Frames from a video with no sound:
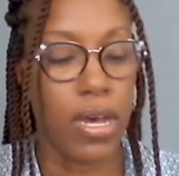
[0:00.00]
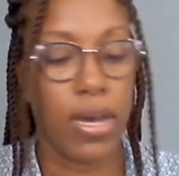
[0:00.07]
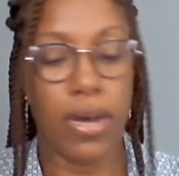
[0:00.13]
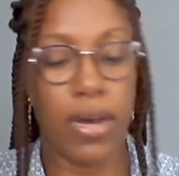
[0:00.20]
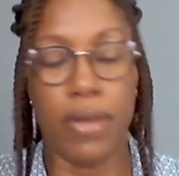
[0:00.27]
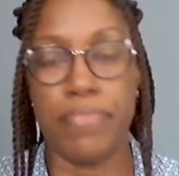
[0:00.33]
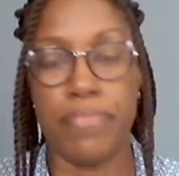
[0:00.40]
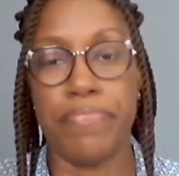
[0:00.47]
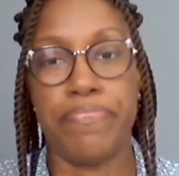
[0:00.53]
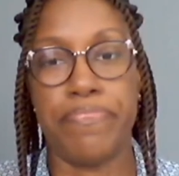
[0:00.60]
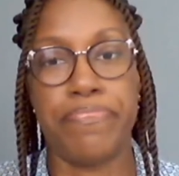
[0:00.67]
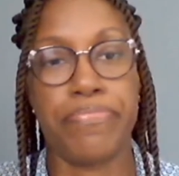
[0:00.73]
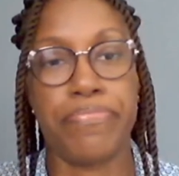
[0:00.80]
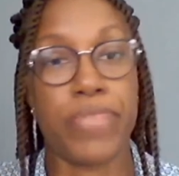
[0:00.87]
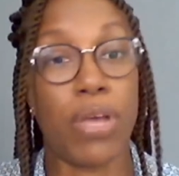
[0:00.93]

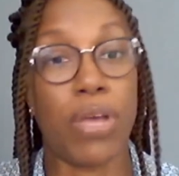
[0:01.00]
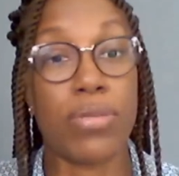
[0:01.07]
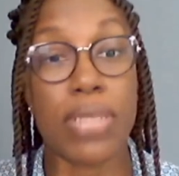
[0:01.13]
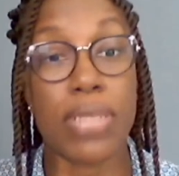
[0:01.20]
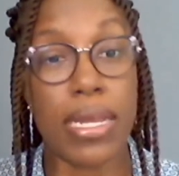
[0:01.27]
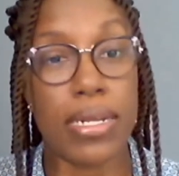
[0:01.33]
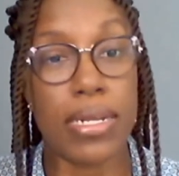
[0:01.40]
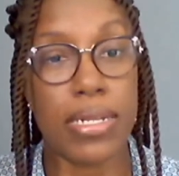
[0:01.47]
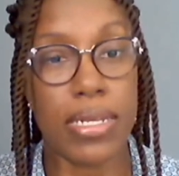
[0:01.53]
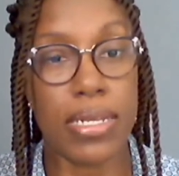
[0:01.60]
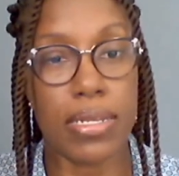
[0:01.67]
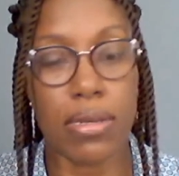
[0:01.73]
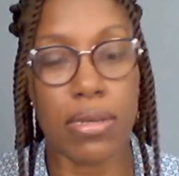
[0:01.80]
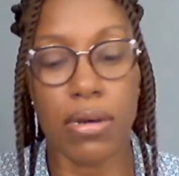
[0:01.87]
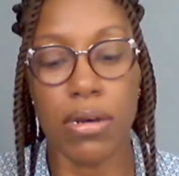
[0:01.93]
Outside of
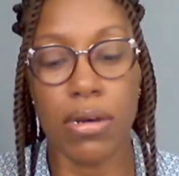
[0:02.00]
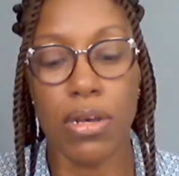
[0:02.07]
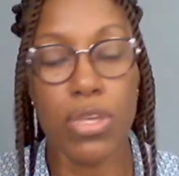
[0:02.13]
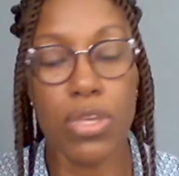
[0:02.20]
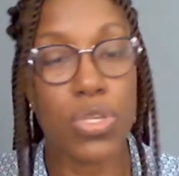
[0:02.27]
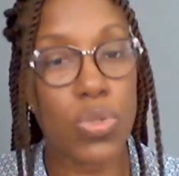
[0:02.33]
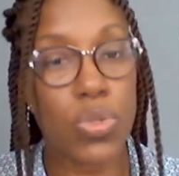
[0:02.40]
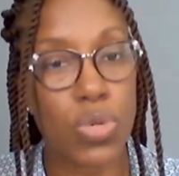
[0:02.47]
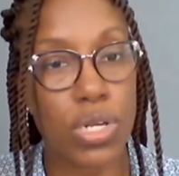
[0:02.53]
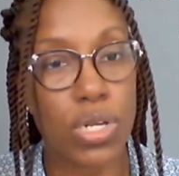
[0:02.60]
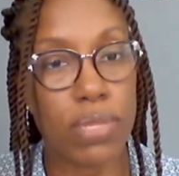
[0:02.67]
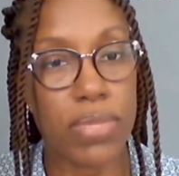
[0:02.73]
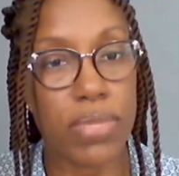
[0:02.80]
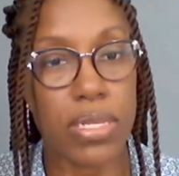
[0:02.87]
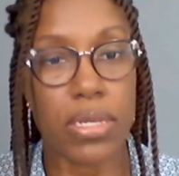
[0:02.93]
data,
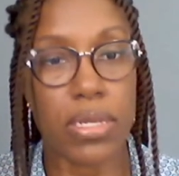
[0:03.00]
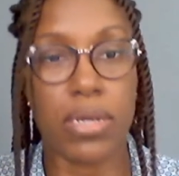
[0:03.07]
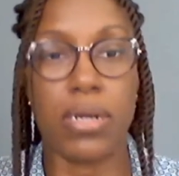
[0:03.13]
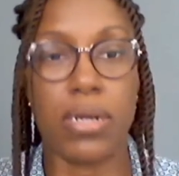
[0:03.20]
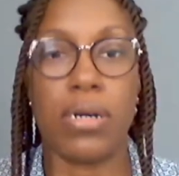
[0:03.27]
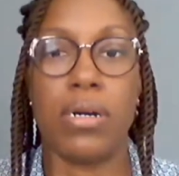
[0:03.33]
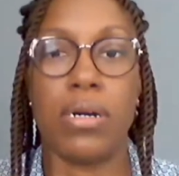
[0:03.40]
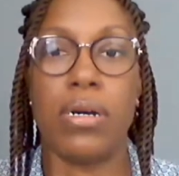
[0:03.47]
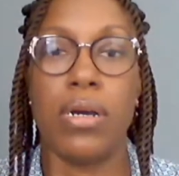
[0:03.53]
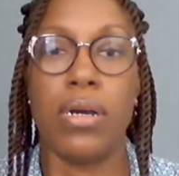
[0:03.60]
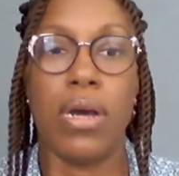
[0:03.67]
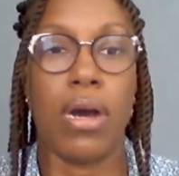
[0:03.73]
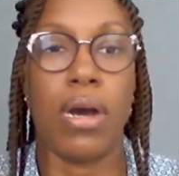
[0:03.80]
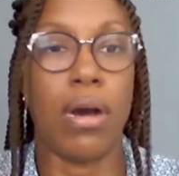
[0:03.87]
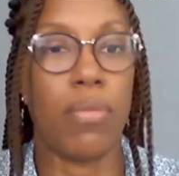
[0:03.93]
social media,
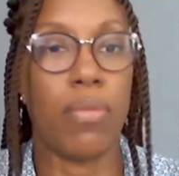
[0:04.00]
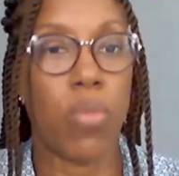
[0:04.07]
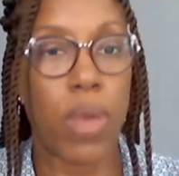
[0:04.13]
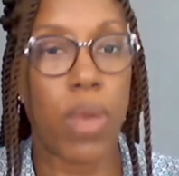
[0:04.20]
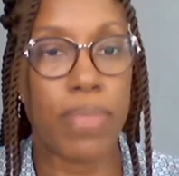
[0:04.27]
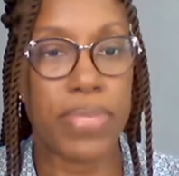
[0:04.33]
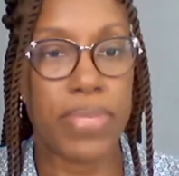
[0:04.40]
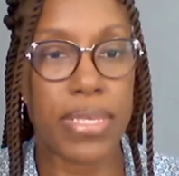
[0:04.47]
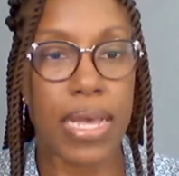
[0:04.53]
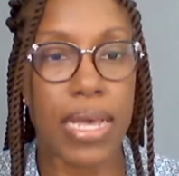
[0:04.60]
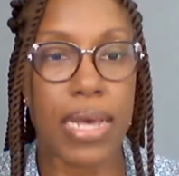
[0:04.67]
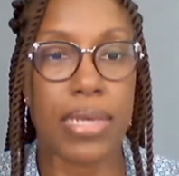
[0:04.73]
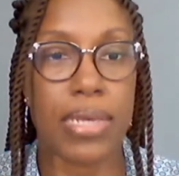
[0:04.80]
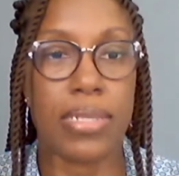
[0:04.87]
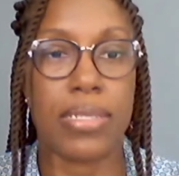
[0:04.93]

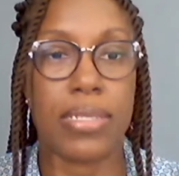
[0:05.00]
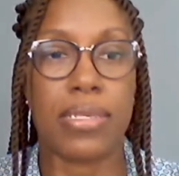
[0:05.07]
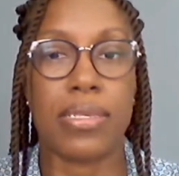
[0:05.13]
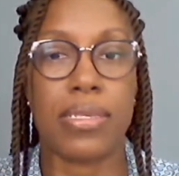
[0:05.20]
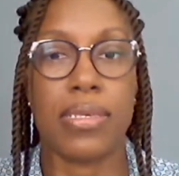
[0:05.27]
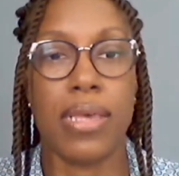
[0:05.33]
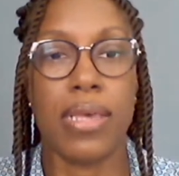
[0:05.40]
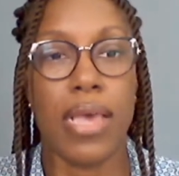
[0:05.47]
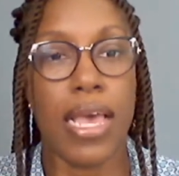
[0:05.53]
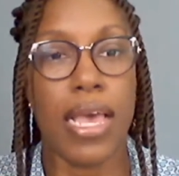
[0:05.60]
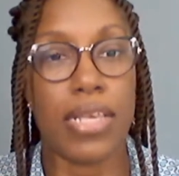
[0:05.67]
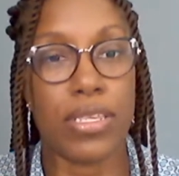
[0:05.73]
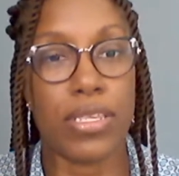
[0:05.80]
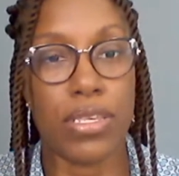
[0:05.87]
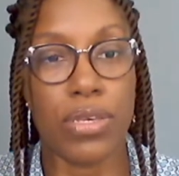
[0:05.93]
websites,
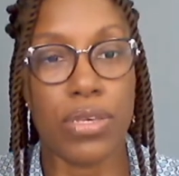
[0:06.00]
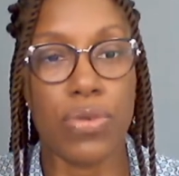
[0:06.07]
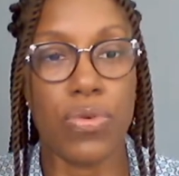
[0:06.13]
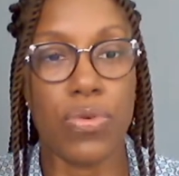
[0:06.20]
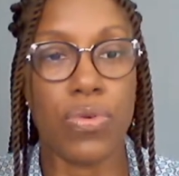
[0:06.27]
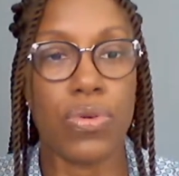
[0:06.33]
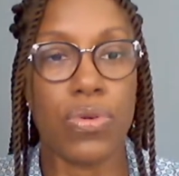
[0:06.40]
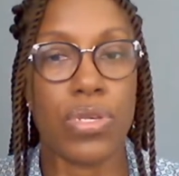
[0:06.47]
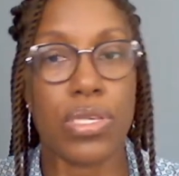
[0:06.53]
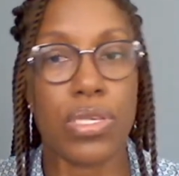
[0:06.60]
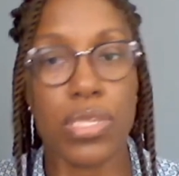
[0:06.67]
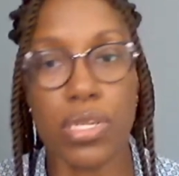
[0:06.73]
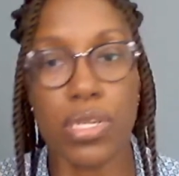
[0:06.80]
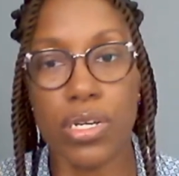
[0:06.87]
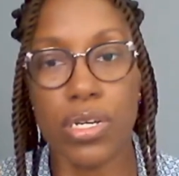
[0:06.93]
SEO,
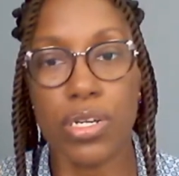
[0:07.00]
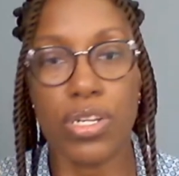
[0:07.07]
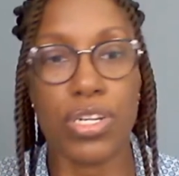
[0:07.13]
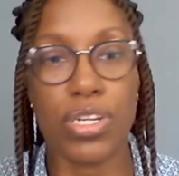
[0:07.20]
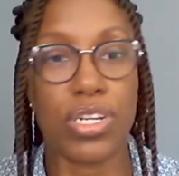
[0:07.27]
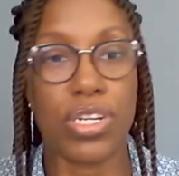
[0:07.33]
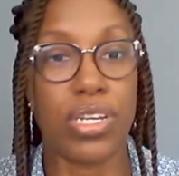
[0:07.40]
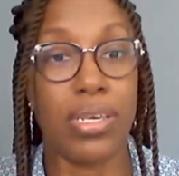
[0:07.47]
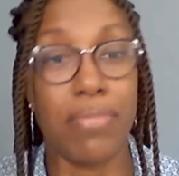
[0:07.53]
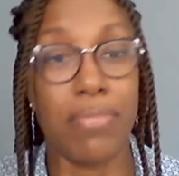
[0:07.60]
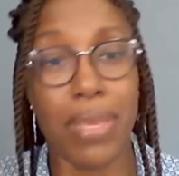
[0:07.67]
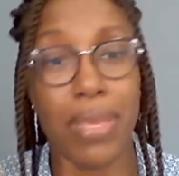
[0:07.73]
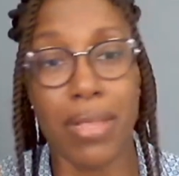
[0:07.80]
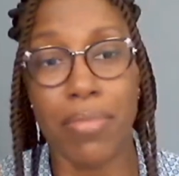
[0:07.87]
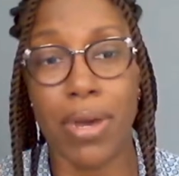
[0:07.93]
search,
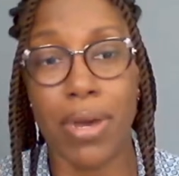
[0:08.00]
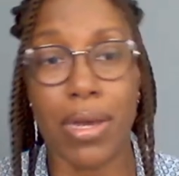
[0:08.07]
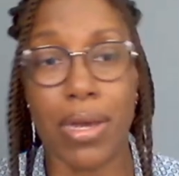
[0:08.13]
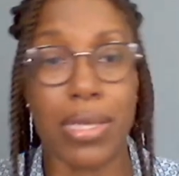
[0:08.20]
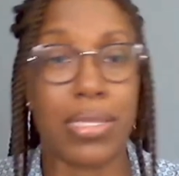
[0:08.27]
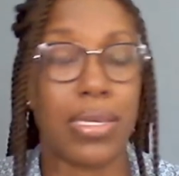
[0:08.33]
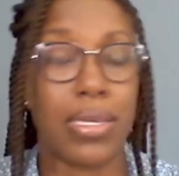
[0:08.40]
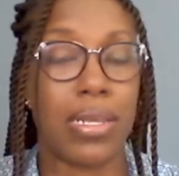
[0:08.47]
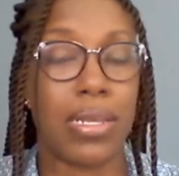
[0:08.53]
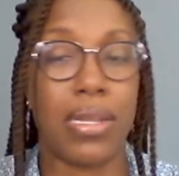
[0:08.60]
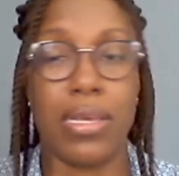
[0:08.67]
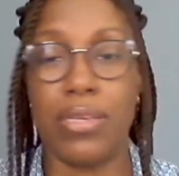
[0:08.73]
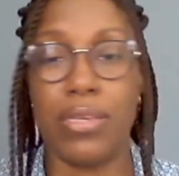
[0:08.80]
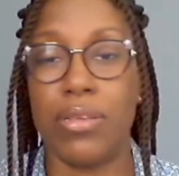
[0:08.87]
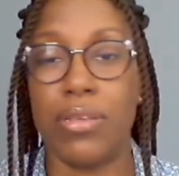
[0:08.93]
email marketing,
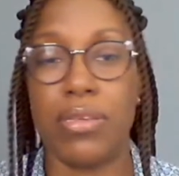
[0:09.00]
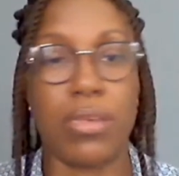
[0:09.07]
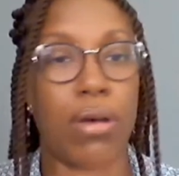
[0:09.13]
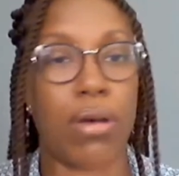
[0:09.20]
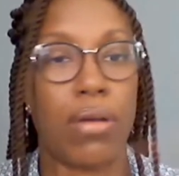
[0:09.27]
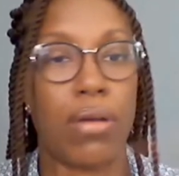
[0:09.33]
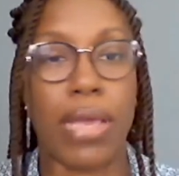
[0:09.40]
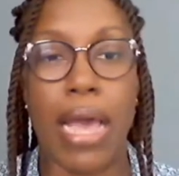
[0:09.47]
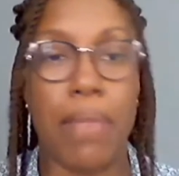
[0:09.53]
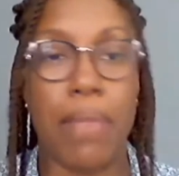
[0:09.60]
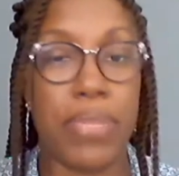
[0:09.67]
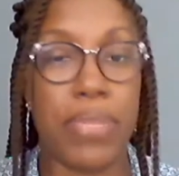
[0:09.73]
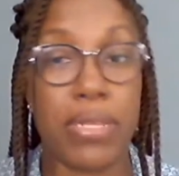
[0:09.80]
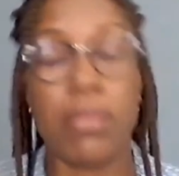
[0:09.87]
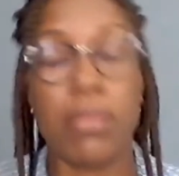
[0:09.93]
it's a
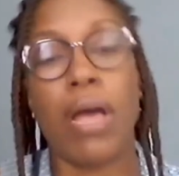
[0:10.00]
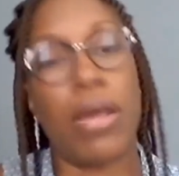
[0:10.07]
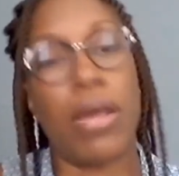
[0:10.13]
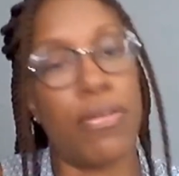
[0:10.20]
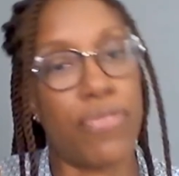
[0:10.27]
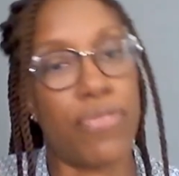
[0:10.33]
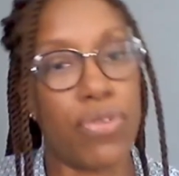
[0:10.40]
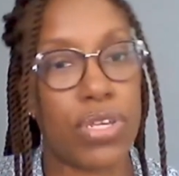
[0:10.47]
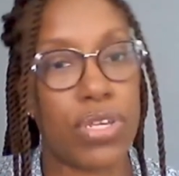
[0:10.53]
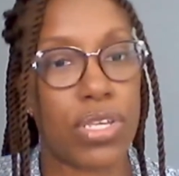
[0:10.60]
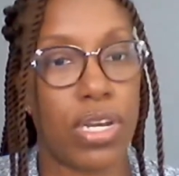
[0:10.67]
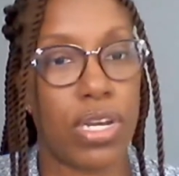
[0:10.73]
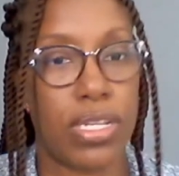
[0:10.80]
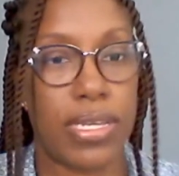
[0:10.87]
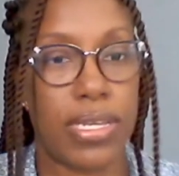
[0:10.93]
gambit, and of course,
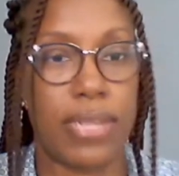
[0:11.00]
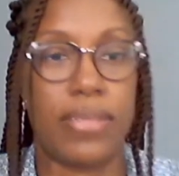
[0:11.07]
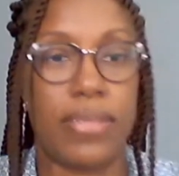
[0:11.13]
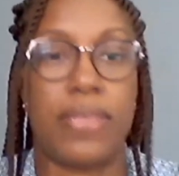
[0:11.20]
content.